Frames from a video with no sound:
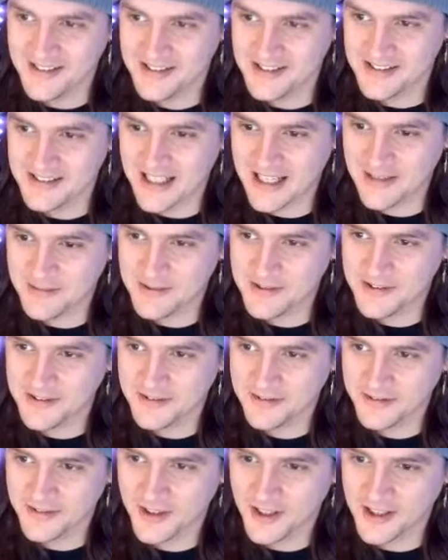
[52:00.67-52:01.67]
this absolute
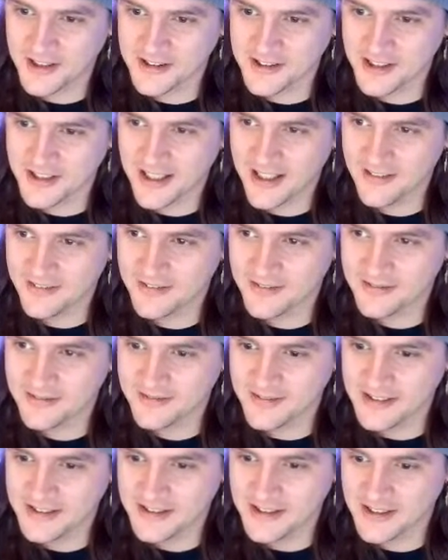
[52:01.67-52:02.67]
fraud's
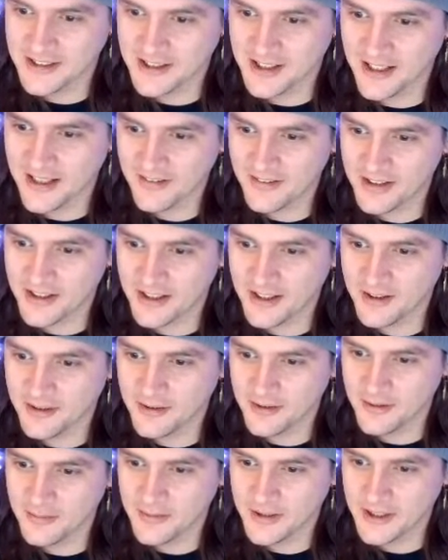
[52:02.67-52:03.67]
he's gonna have a
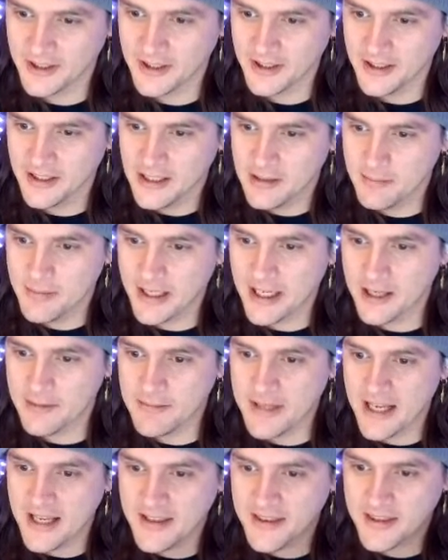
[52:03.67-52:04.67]
go at me. Big up
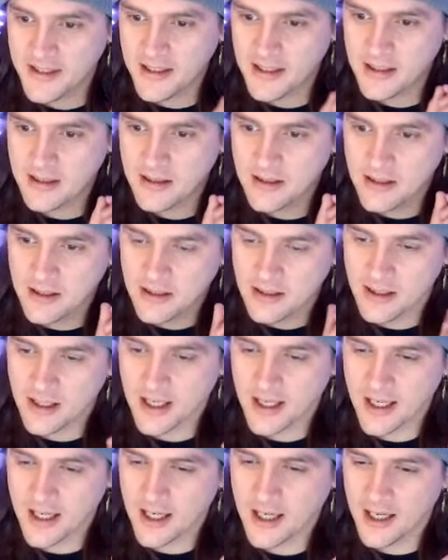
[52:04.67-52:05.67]
Nathan.
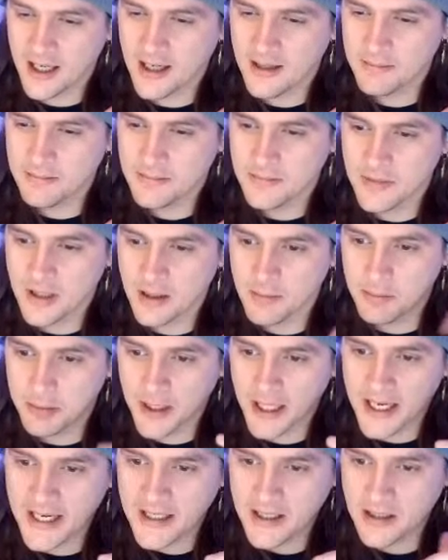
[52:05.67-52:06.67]
A
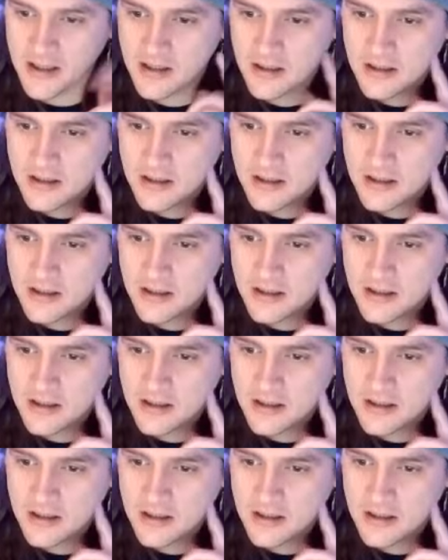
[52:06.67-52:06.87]
blank